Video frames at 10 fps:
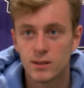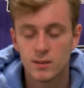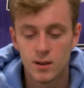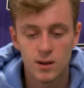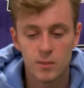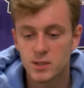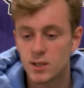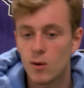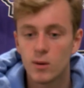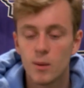And you know,
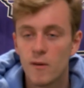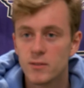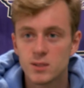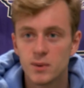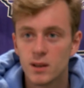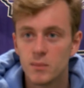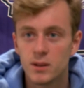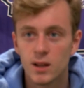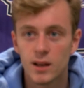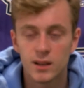Michelle will come over to me and
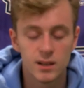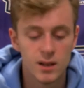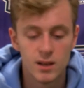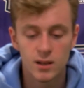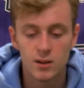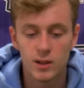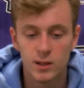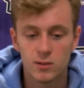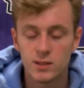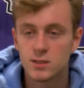be like, you know, like,
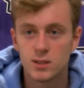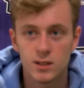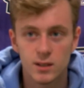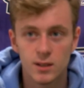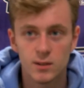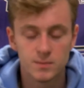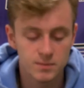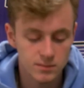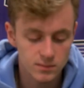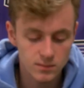you need to, you know,
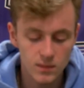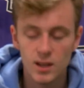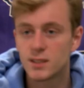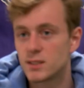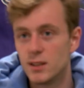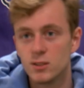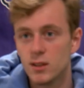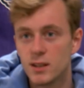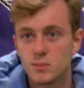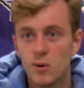extend your
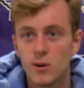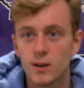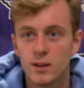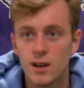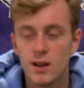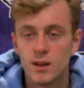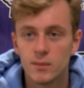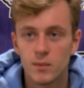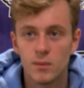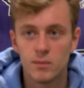legs more and
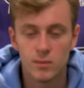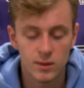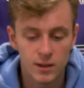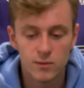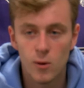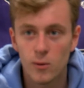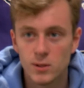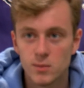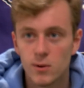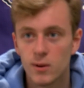lean
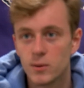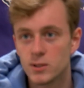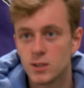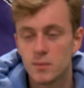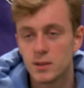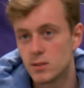forwards more when you're jumping.